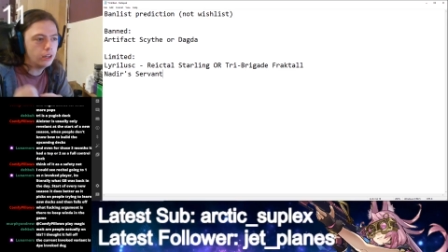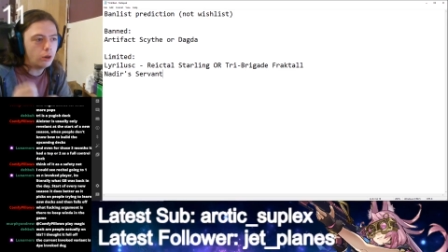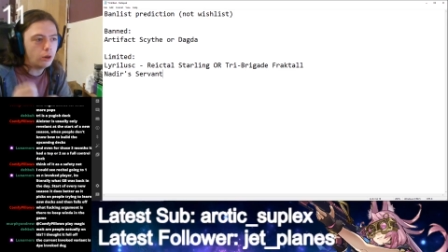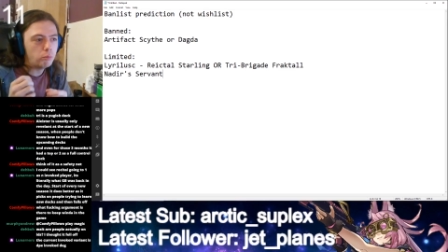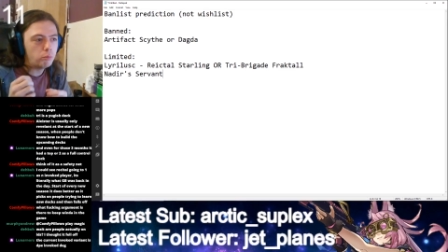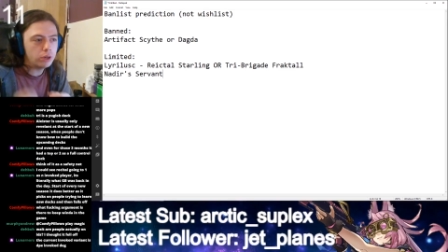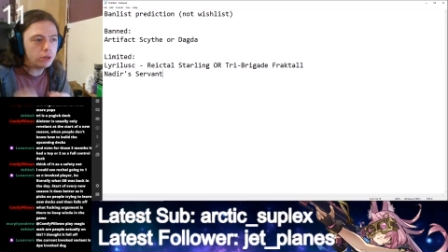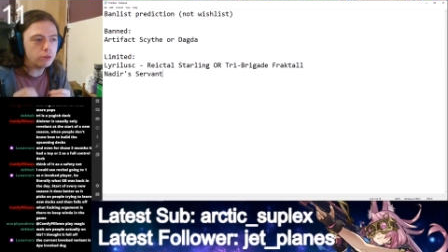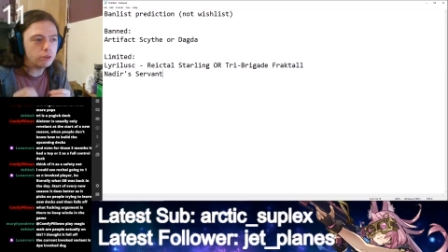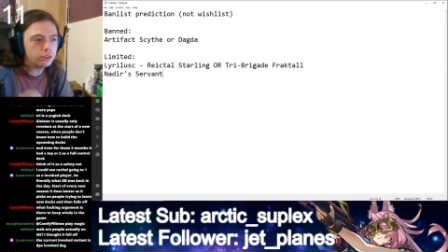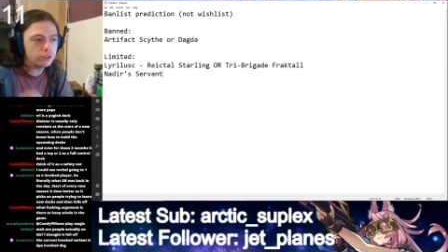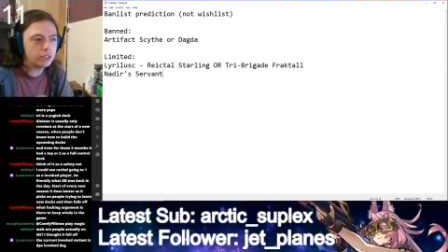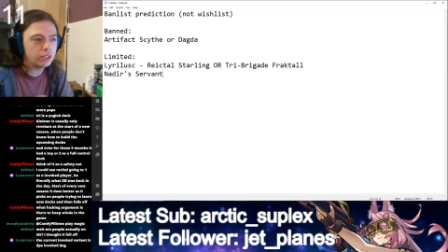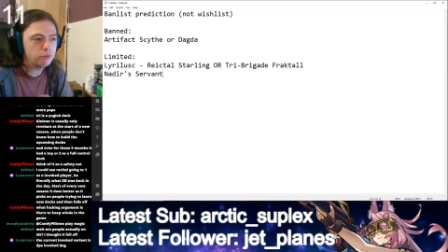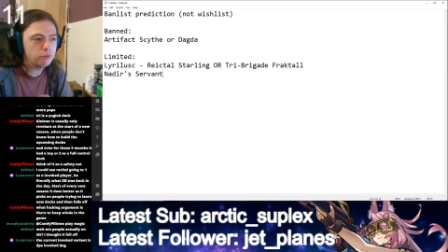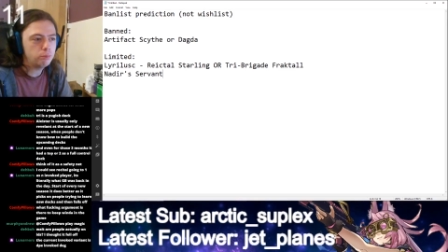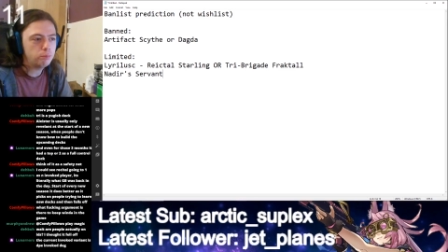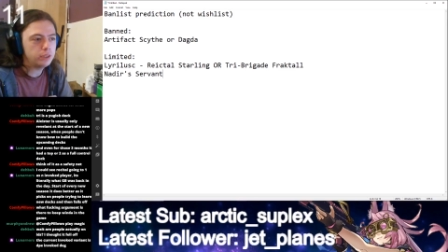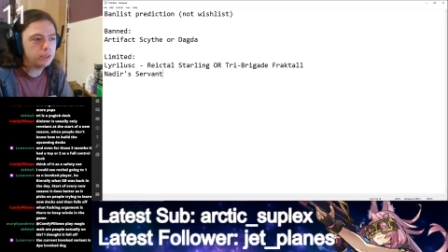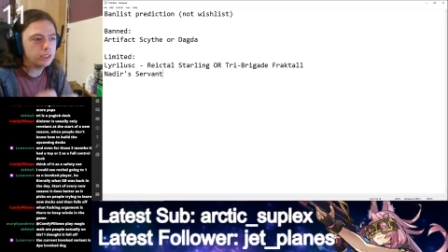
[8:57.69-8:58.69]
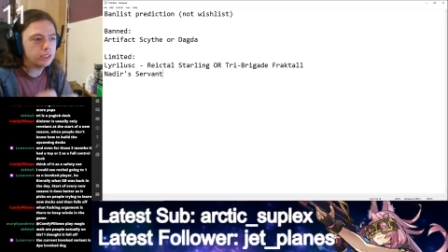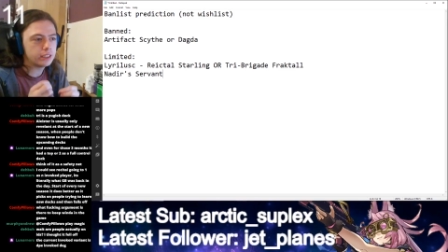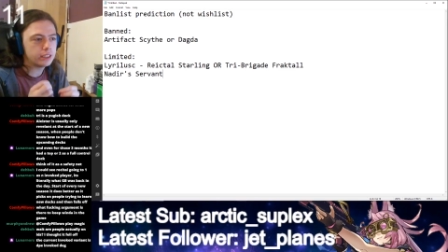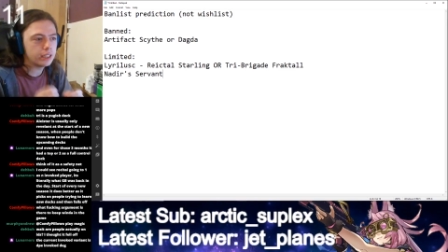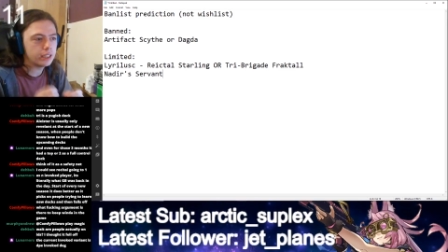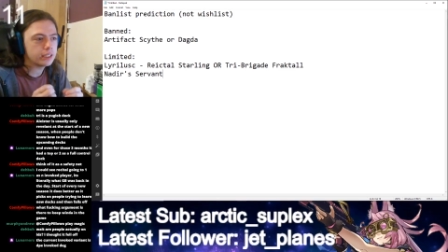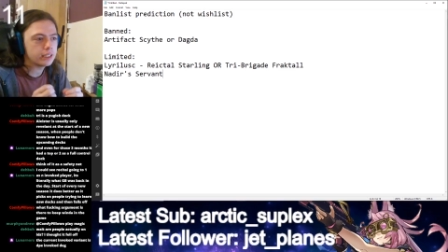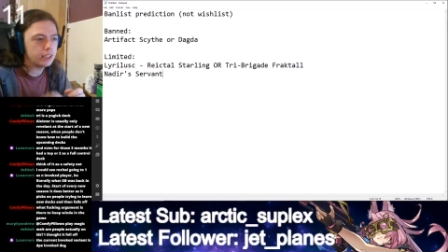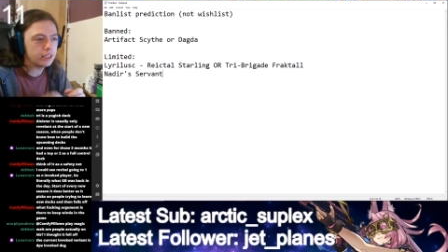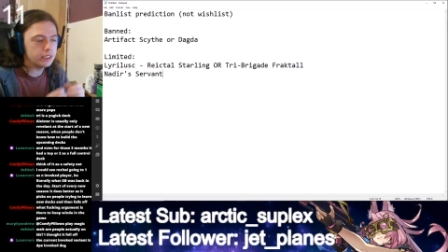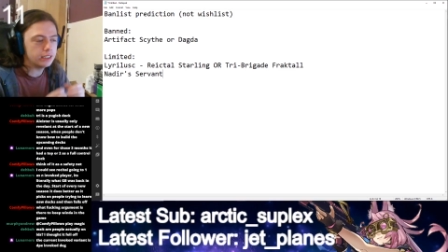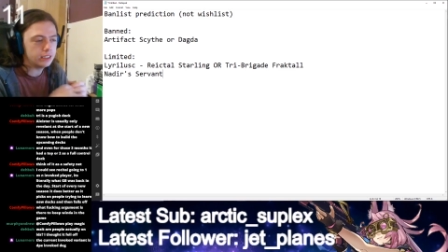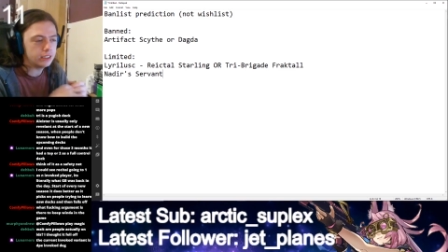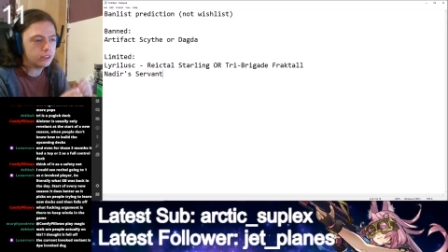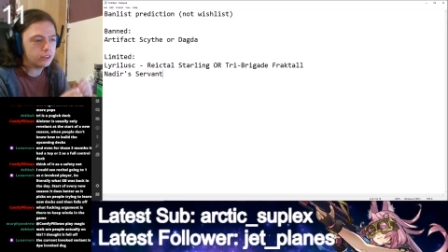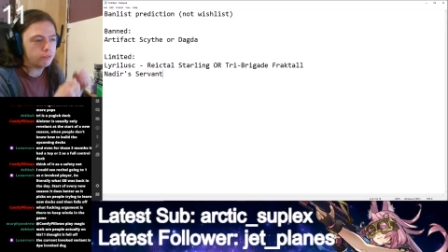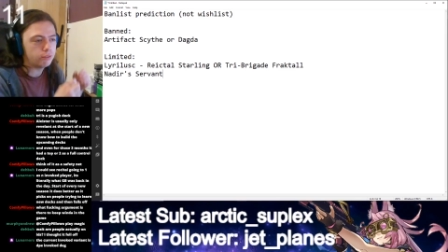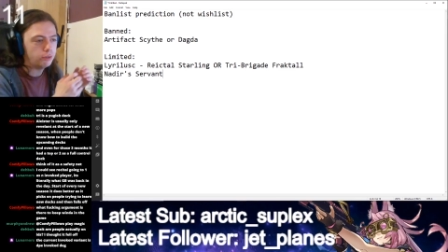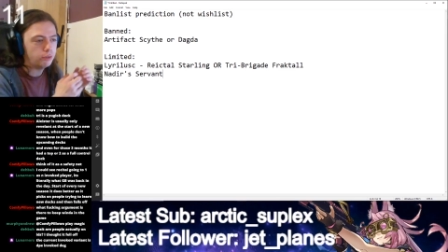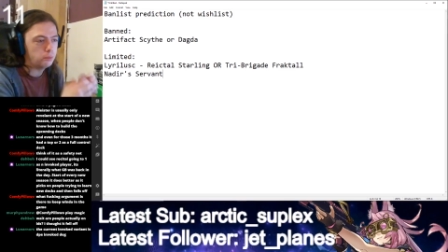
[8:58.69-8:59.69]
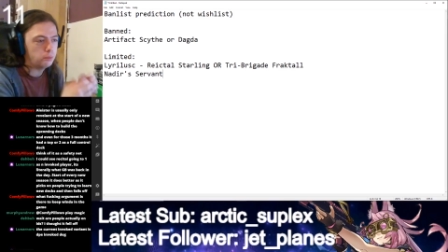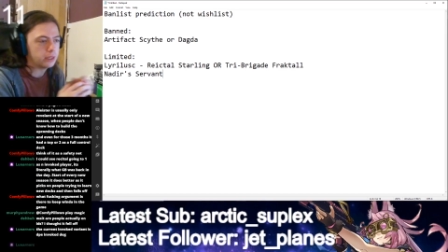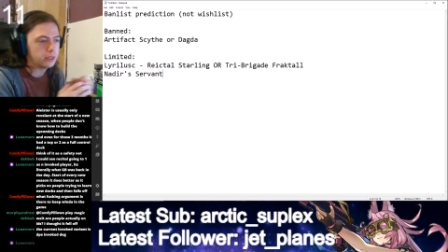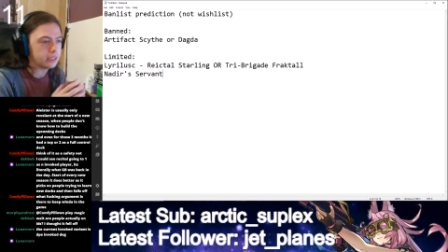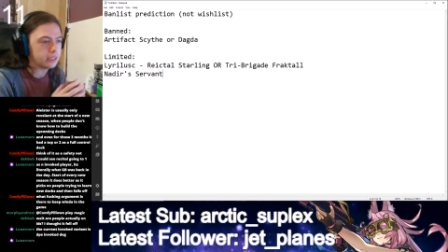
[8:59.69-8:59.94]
but it will never be a deck that leads the format